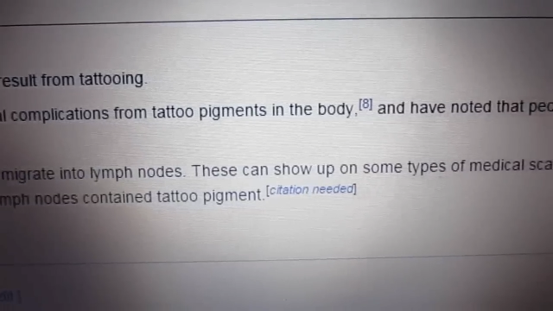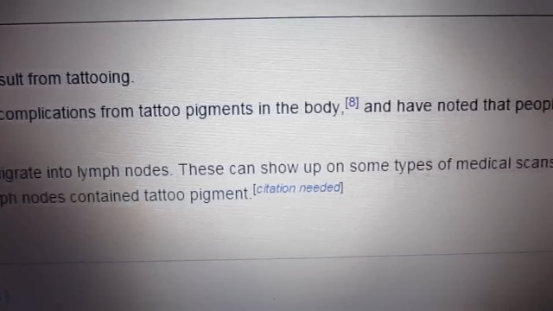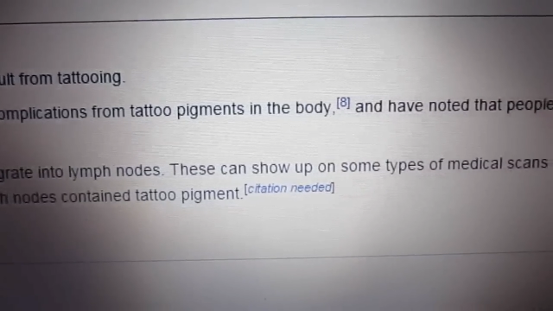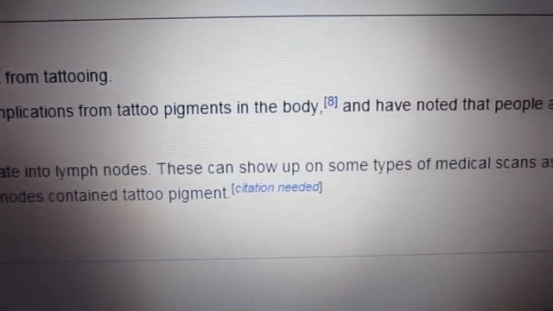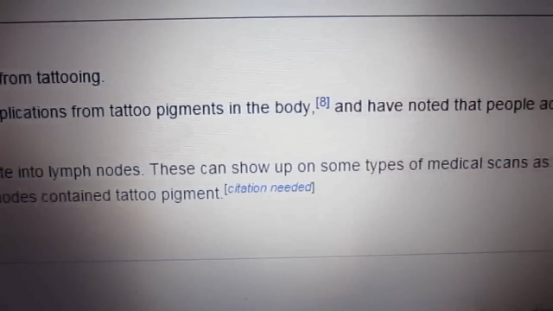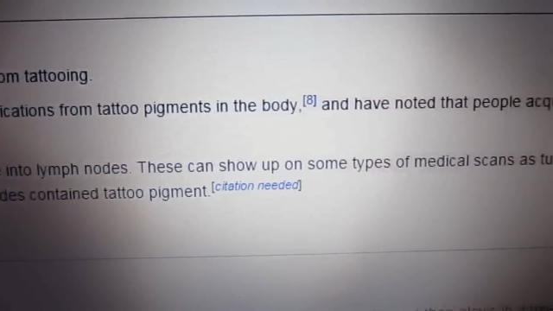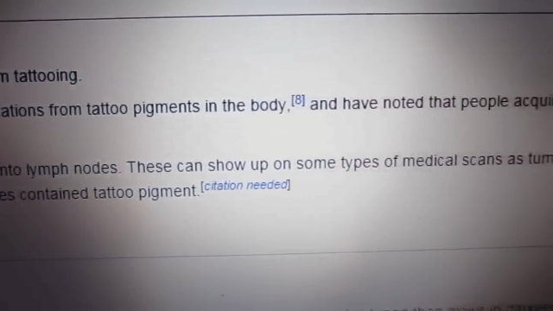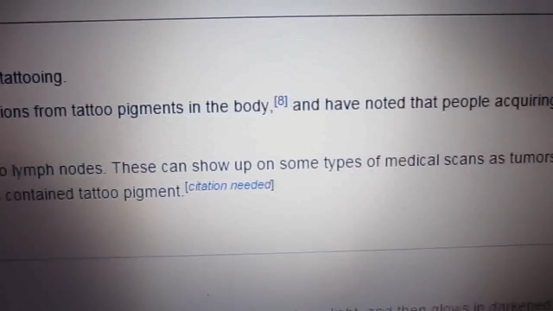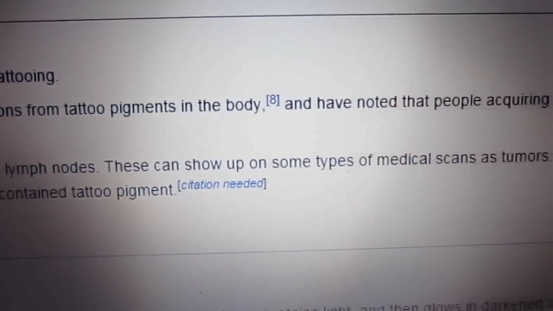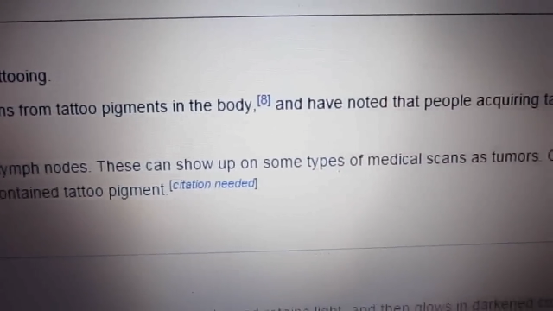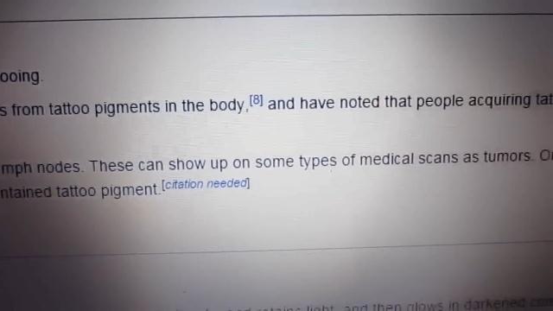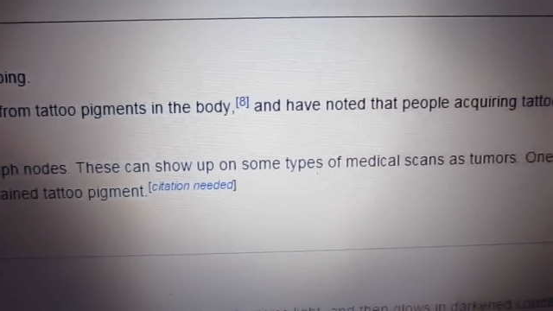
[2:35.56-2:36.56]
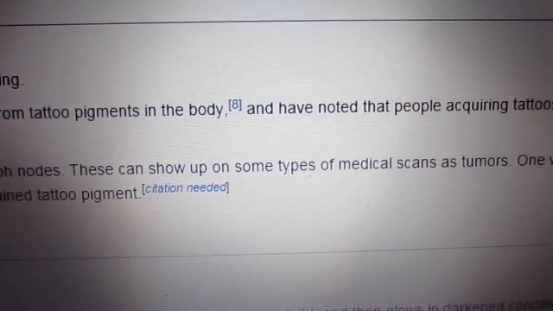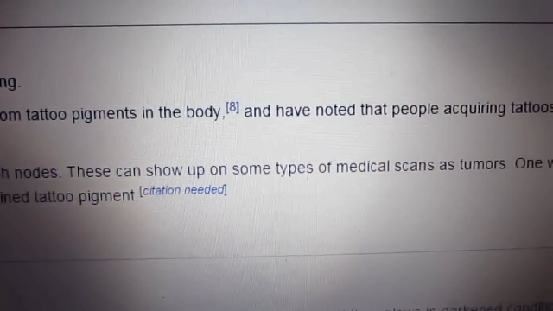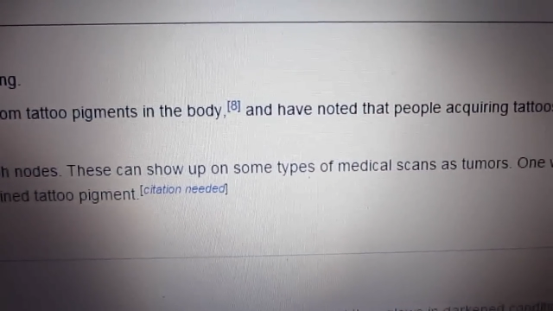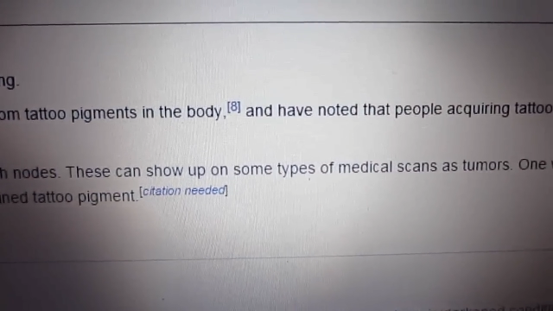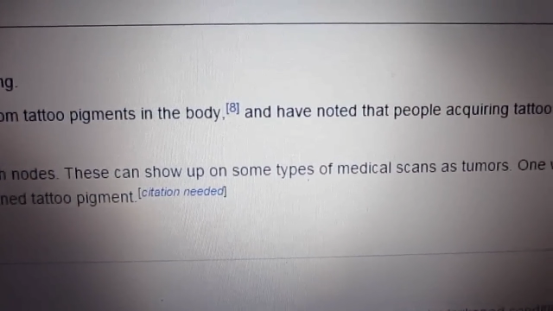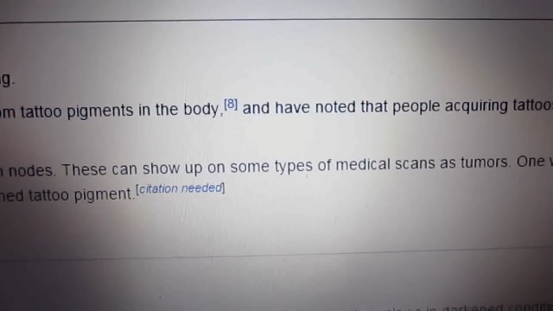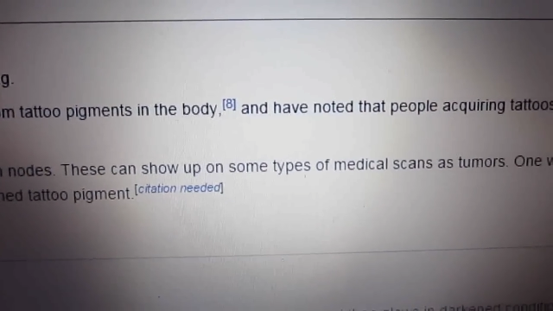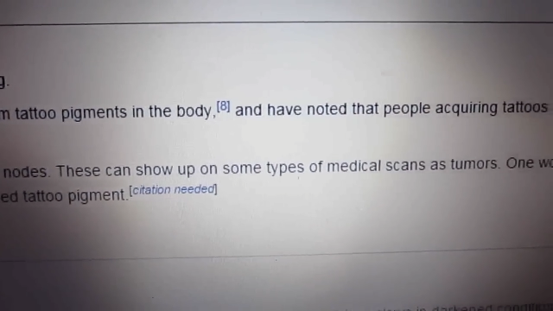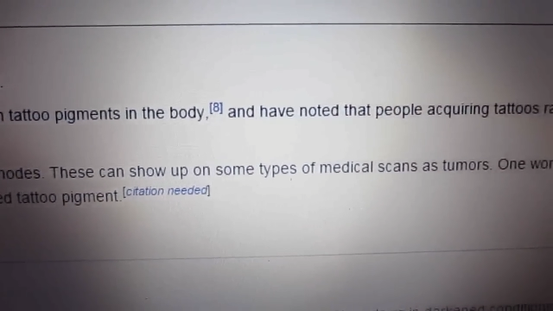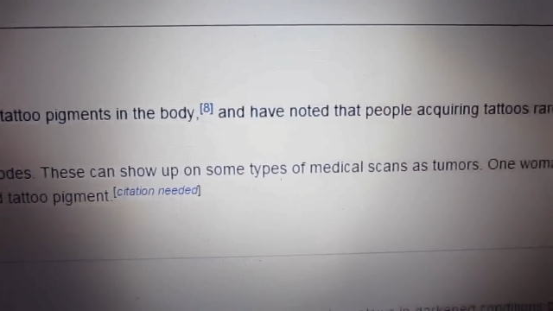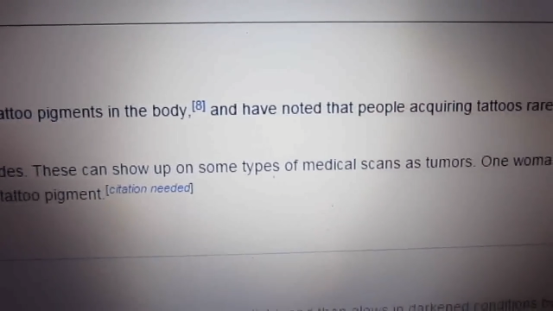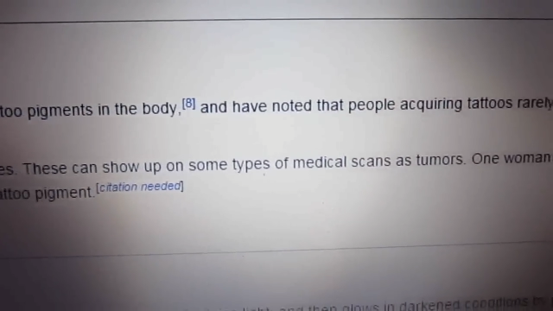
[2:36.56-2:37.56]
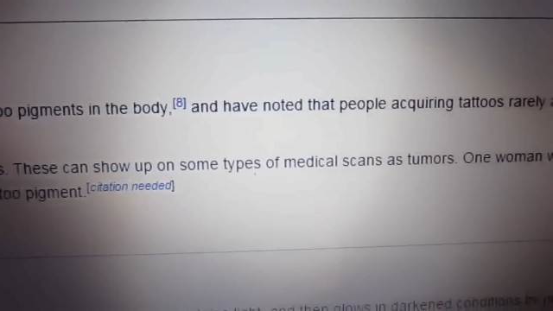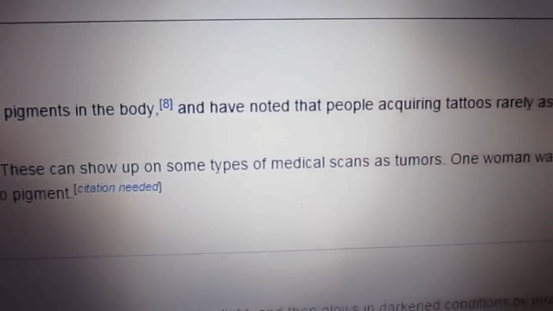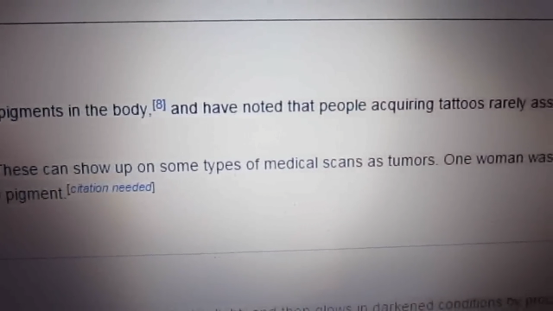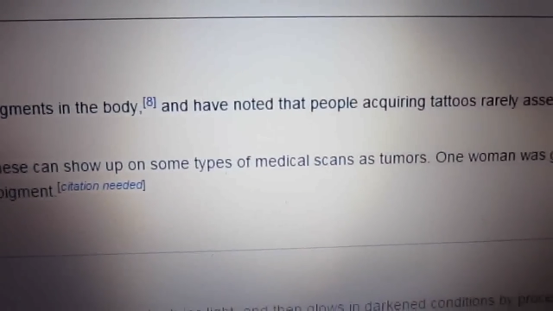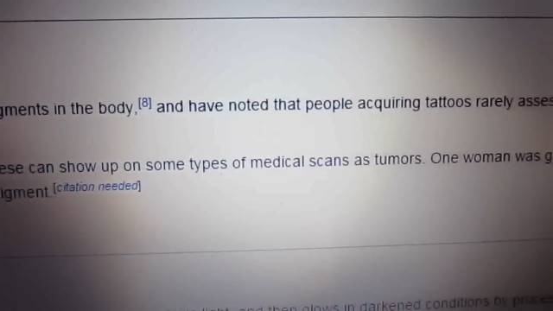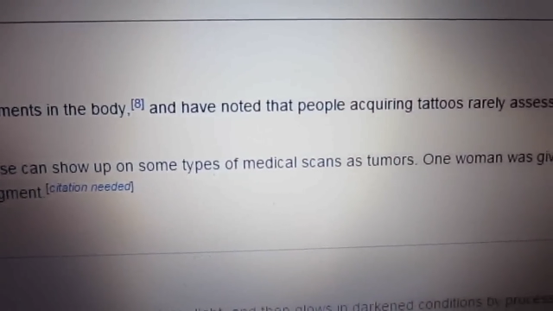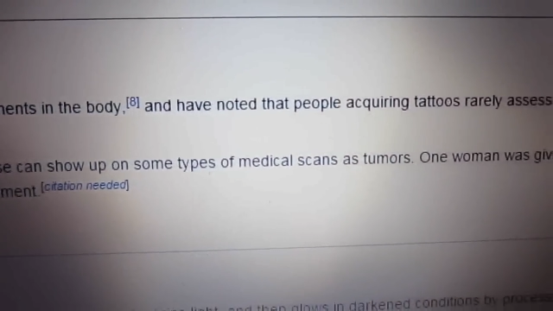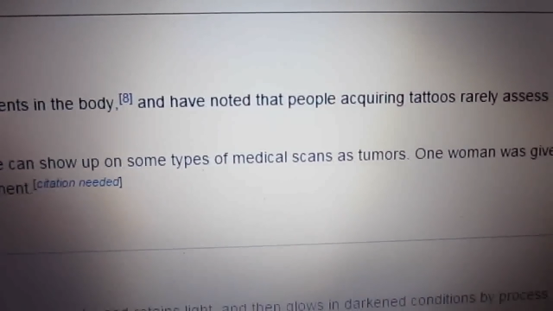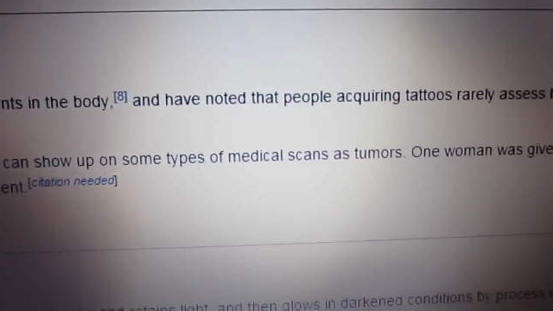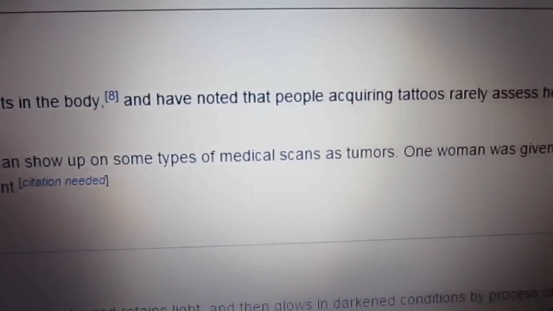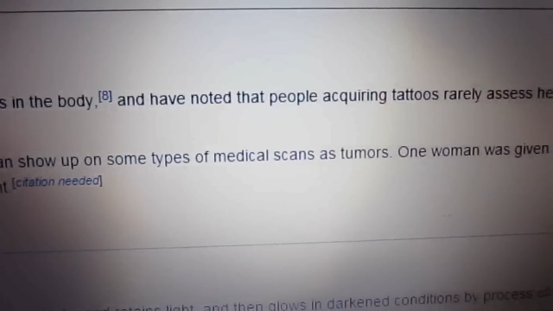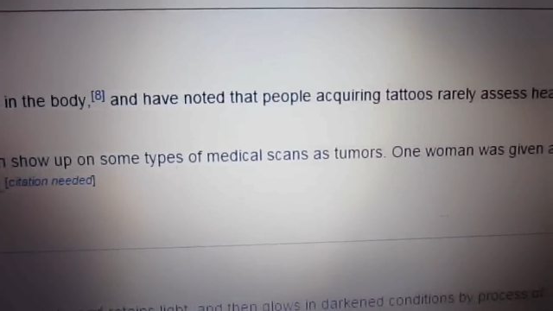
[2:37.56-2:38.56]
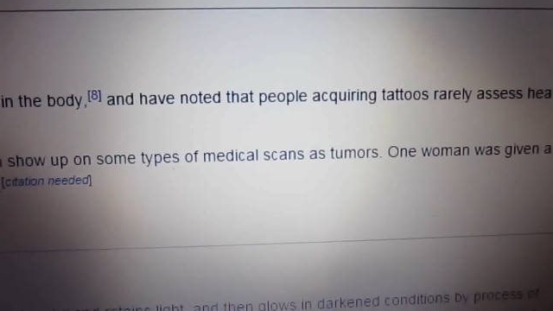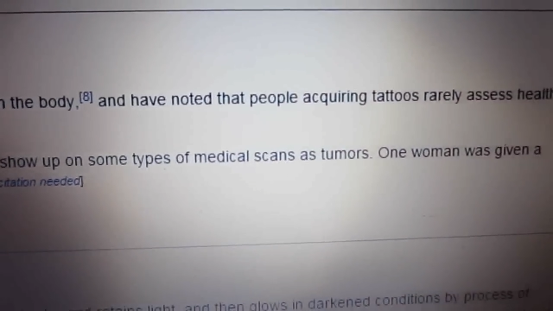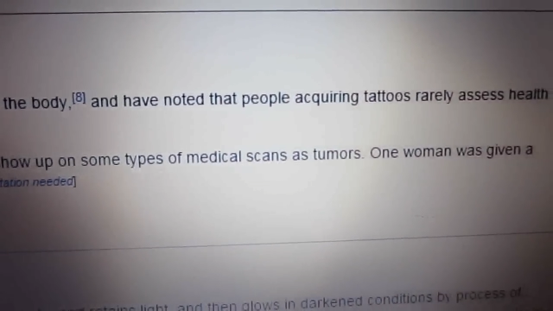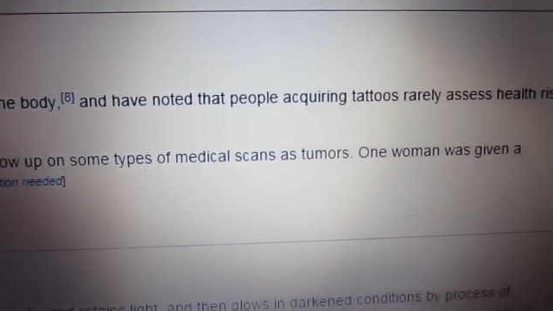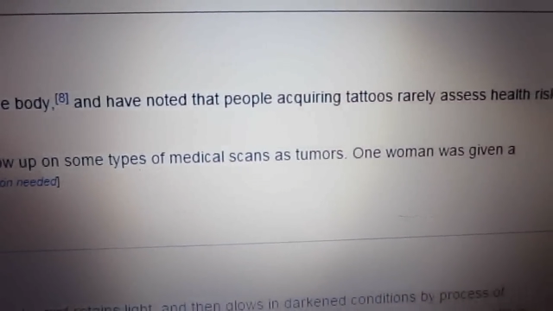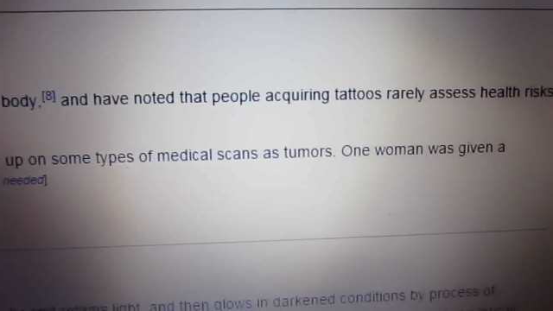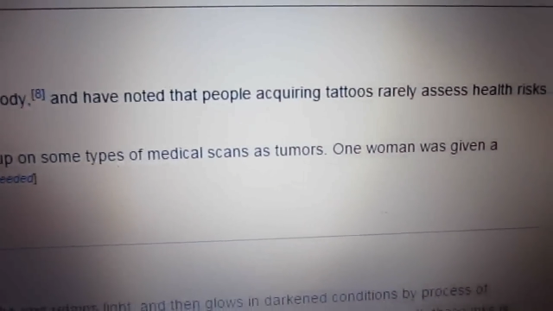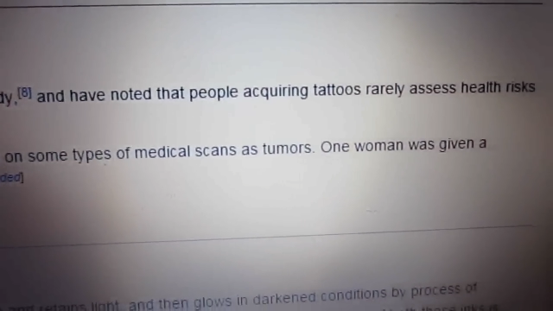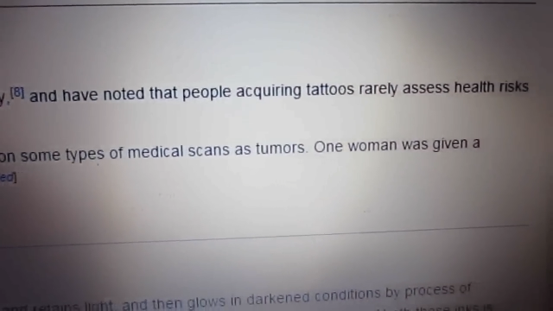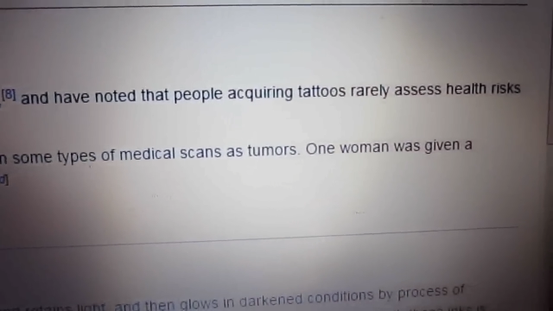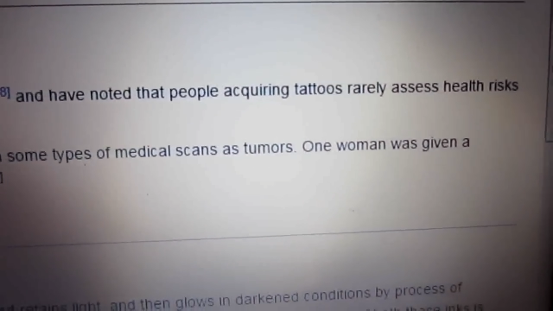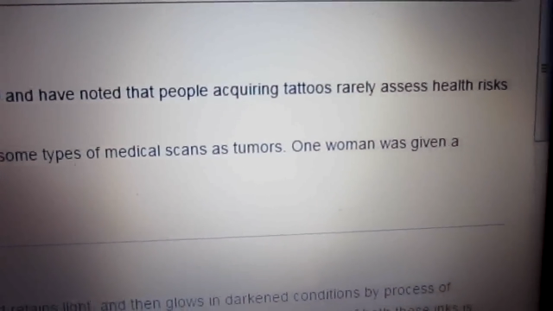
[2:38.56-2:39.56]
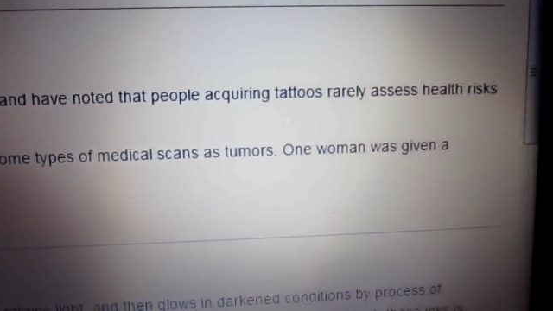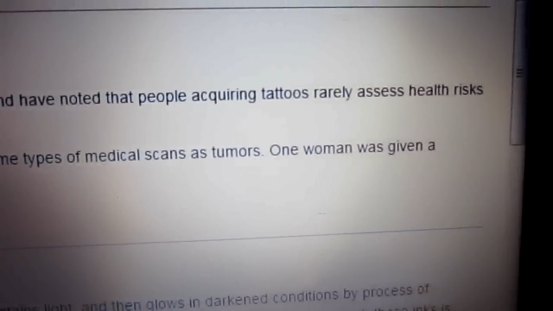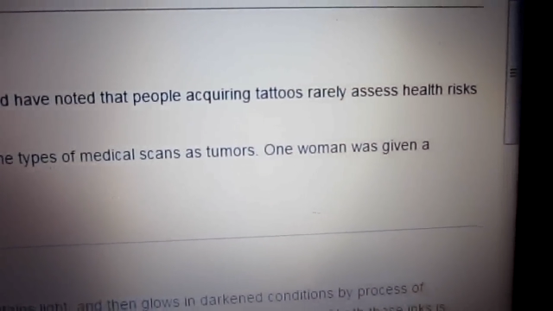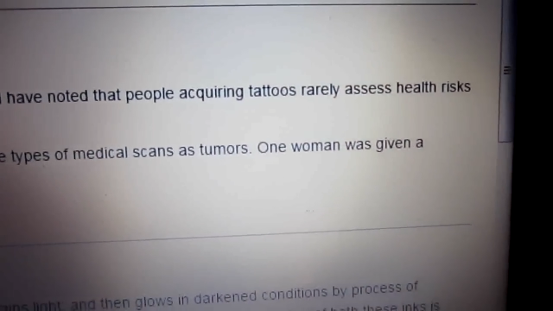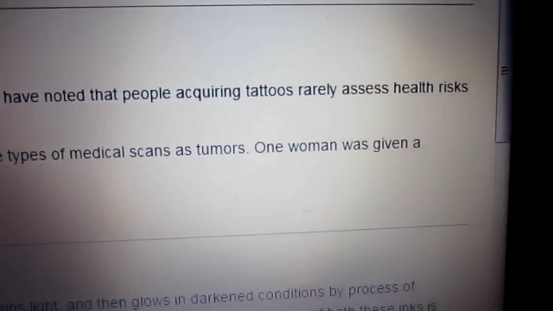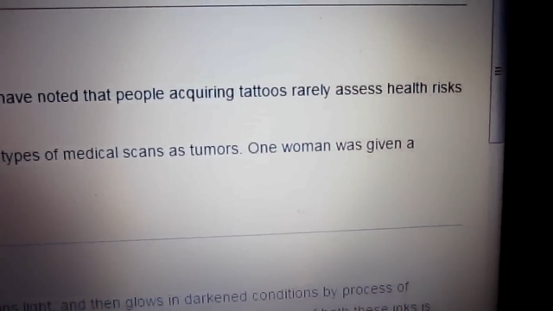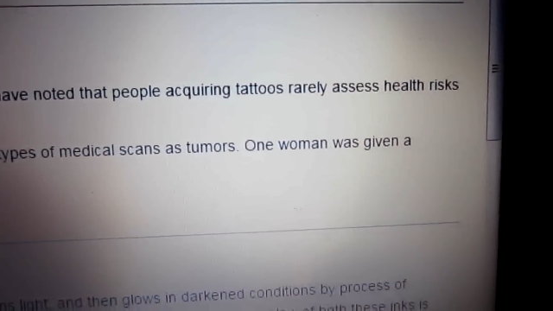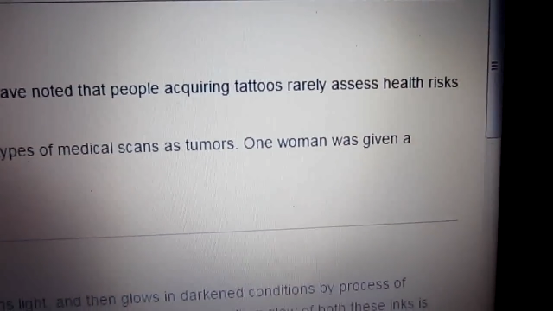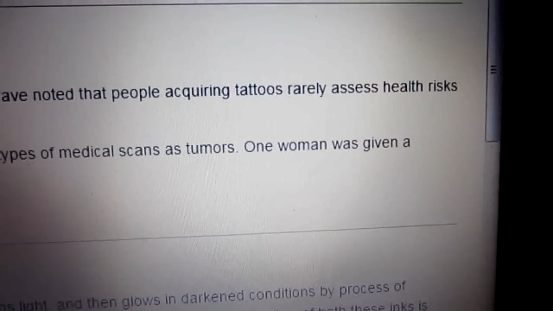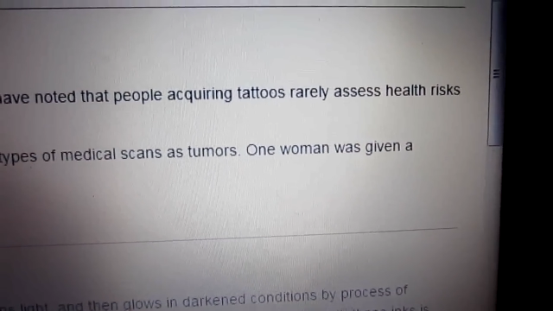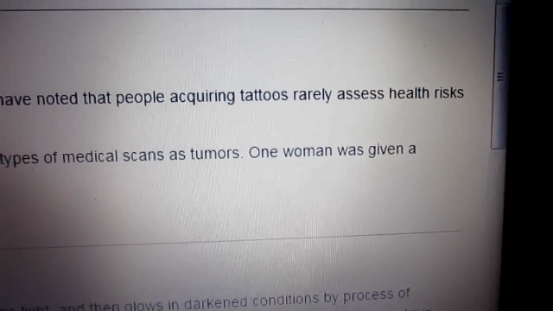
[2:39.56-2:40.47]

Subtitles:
No face is visible, so there are no lips to read.